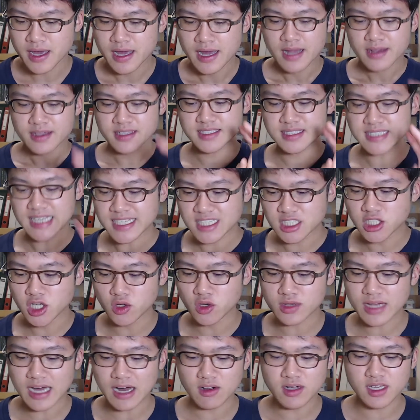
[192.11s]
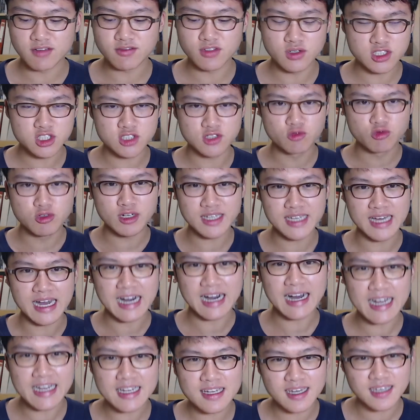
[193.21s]
The second note that I'll give you is to really
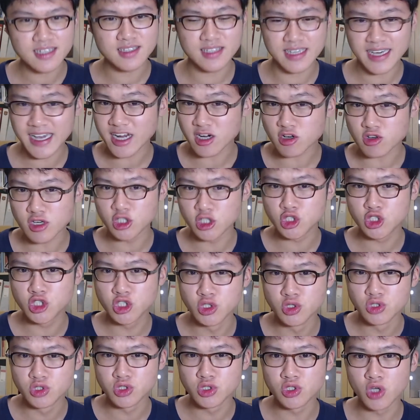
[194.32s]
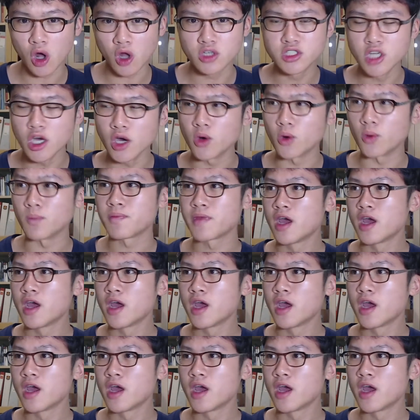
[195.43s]
highlight the areas you do not know.